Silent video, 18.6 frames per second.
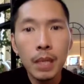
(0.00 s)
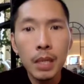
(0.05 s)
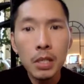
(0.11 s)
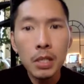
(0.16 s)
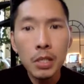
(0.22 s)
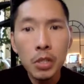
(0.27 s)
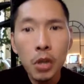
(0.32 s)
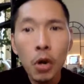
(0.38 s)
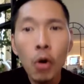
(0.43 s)

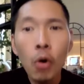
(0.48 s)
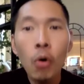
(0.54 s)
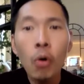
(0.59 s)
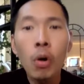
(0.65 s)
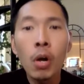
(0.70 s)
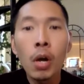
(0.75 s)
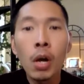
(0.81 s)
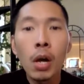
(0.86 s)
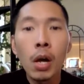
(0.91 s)

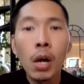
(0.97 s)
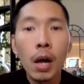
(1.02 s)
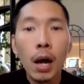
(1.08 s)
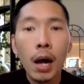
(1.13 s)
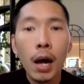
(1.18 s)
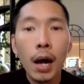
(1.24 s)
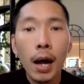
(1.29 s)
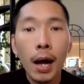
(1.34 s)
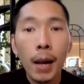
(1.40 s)
So,
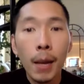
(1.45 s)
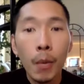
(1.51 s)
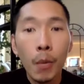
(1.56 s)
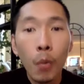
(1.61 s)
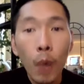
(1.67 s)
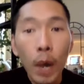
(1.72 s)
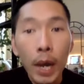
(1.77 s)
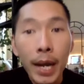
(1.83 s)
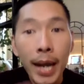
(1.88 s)

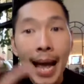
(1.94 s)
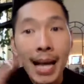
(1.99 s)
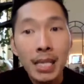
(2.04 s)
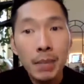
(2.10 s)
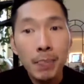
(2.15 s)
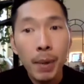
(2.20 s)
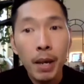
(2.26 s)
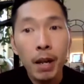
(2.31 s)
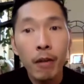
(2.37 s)
one
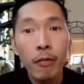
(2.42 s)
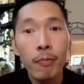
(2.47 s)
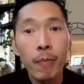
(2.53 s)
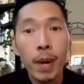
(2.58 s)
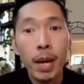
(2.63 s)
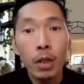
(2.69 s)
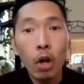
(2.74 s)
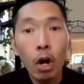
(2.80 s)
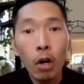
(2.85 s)
aspect of
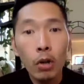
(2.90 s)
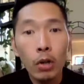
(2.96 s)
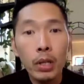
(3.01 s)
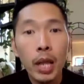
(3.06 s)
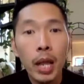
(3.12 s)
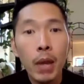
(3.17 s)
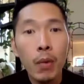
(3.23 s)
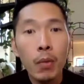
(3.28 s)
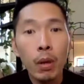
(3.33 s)
my talk
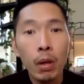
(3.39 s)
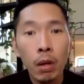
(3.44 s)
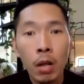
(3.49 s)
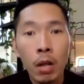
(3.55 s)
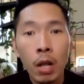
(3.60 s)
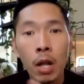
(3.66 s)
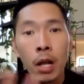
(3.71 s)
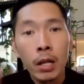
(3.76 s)
today will